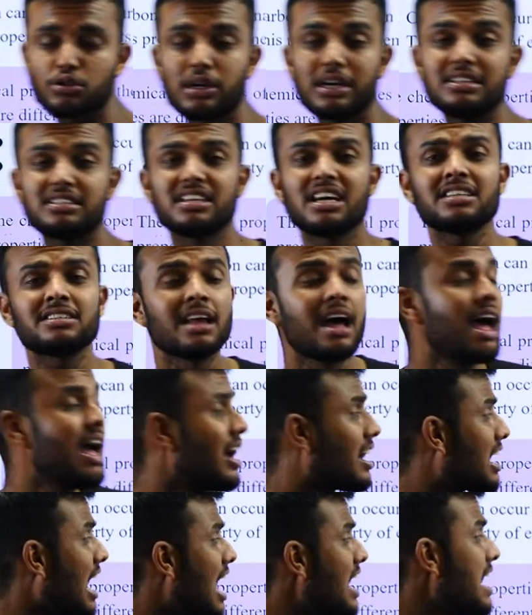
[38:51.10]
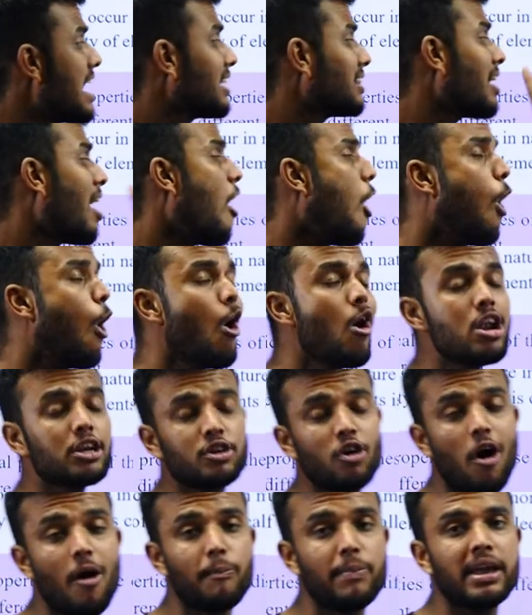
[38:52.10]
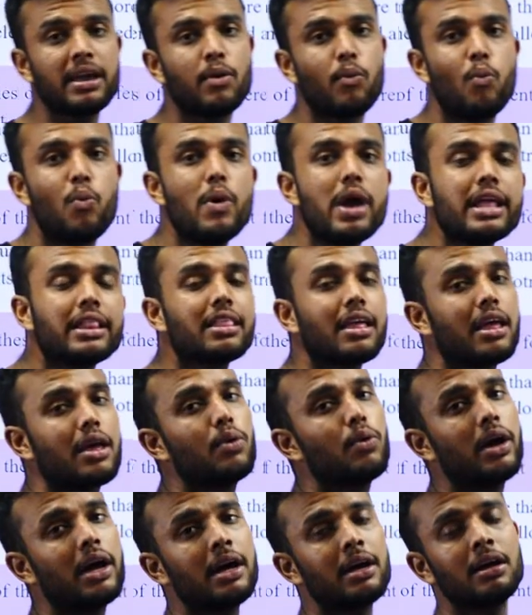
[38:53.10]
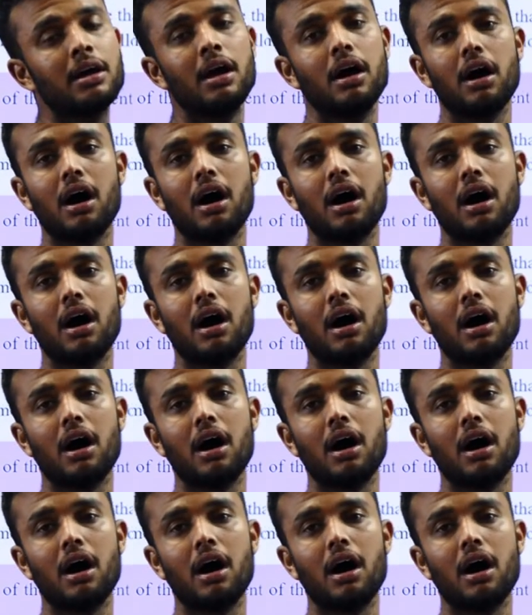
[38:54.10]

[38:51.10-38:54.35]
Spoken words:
students, just connect the all topic with your